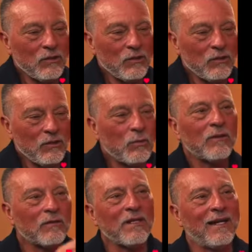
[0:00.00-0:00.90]
will
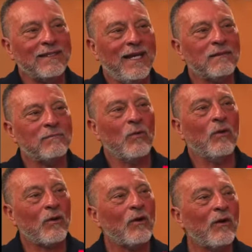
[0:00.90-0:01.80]
not get more
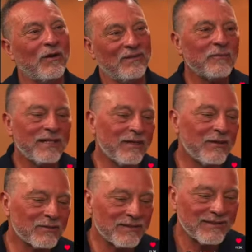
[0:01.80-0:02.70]
hurt. But
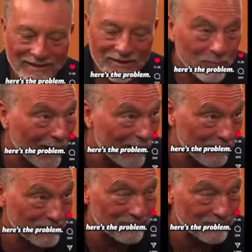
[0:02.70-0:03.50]
here's here's the problem